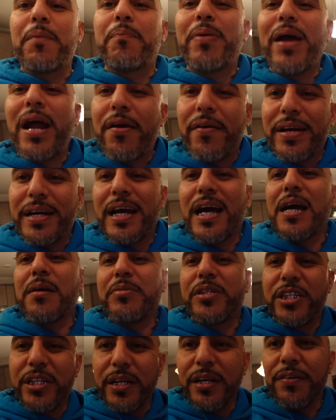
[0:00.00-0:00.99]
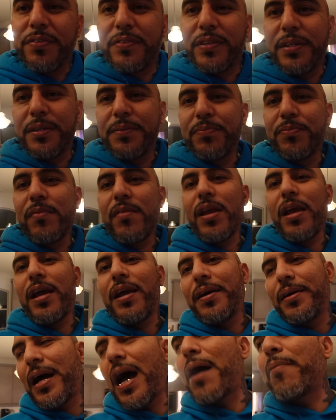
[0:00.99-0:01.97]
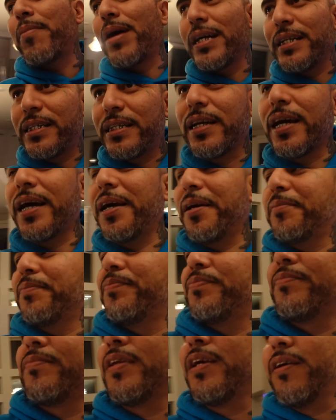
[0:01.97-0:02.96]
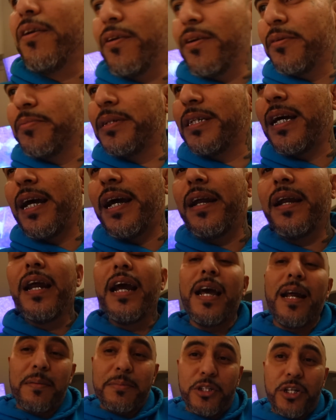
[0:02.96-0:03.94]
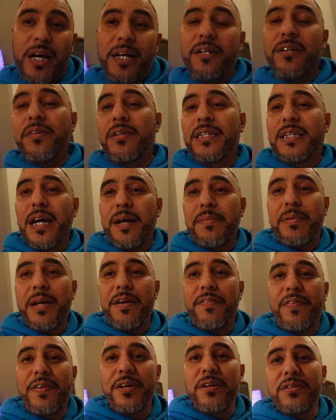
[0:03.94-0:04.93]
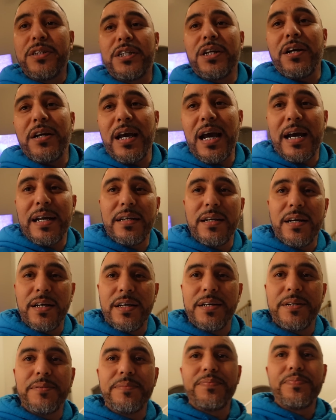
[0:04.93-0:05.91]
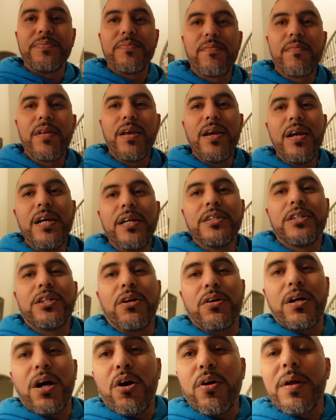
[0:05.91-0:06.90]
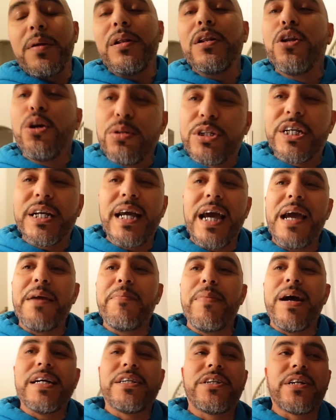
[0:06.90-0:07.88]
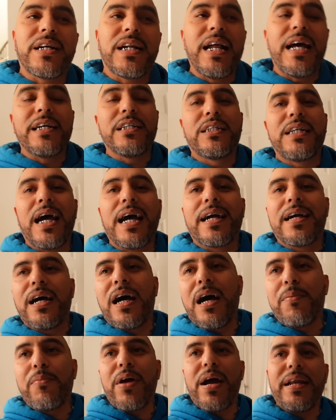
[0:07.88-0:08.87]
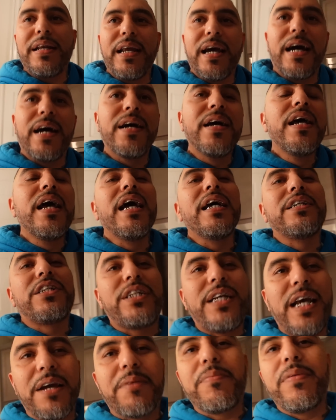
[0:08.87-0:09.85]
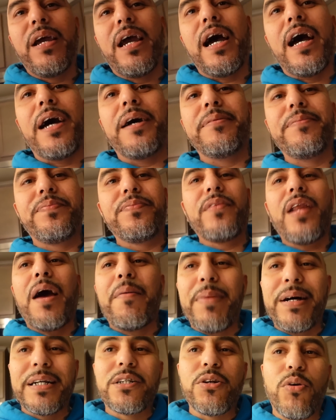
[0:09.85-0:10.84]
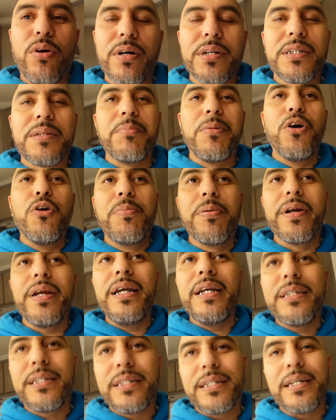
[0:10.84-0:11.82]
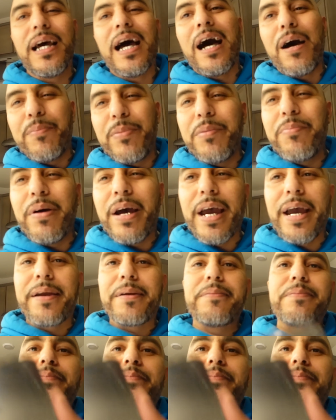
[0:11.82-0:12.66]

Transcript: a paradigm shift, I might say. You know what I'm saying? And I'm trying to do the same thing for you, show you how I've done it. So go to Lucha Gang Masterclass dot com right now and check me out. I'm about to order some Uber Eats. I'll be back.